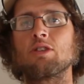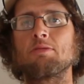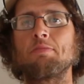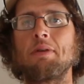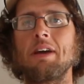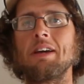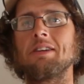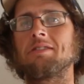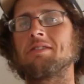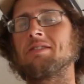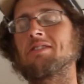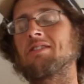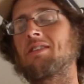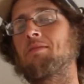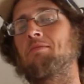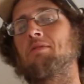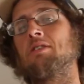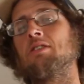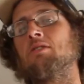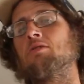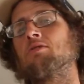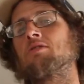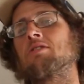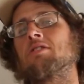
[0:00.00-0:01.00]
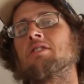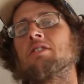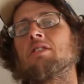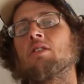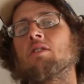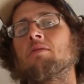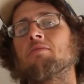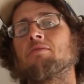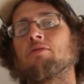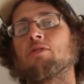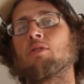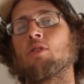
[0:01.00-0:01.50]
paces. I've been using it
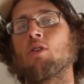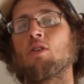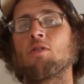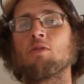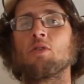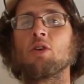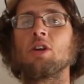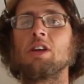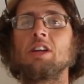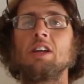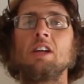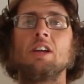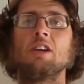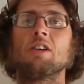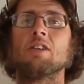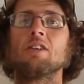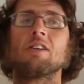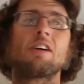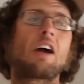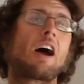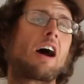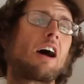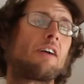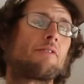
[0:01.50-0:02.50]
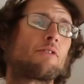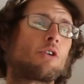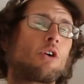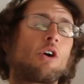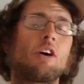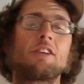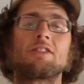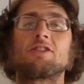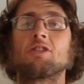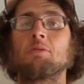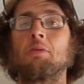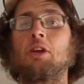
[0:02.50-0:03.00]
for over a year. I've
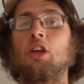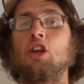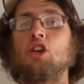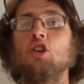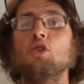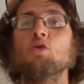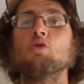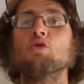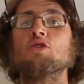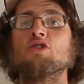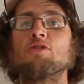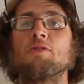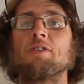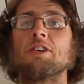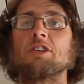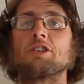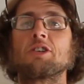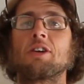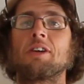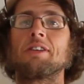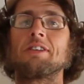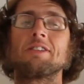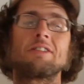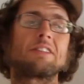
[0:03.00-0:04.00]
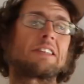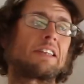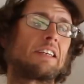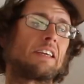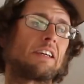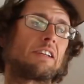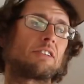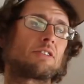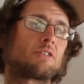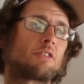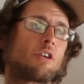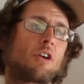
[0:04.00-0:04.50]
caught some huge fish on this
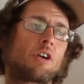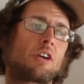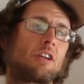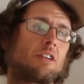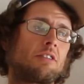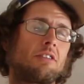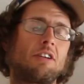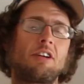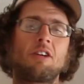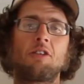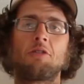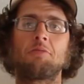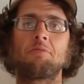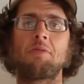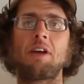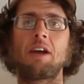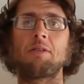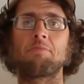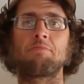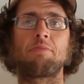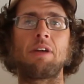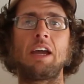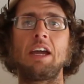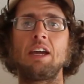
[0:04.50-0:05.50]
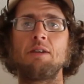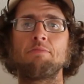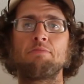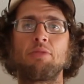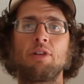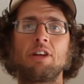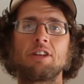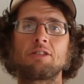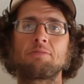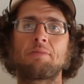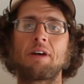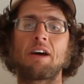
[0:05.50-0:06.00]
thing, talking, you know,
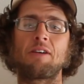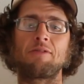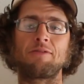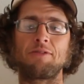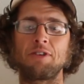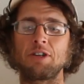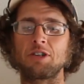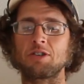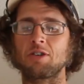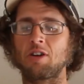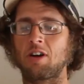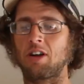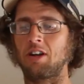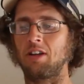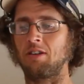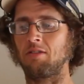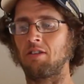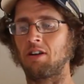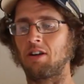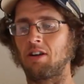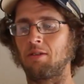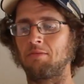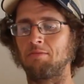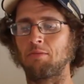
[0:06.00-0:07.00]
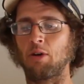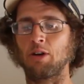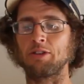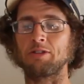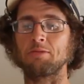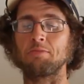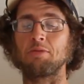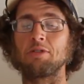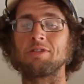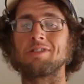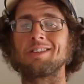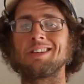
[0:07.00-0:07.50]
8+ pound fish on it,
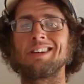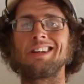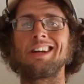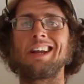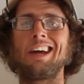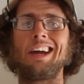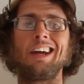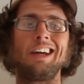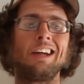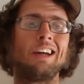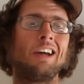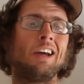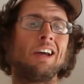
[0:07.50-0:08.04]
multiples in a day.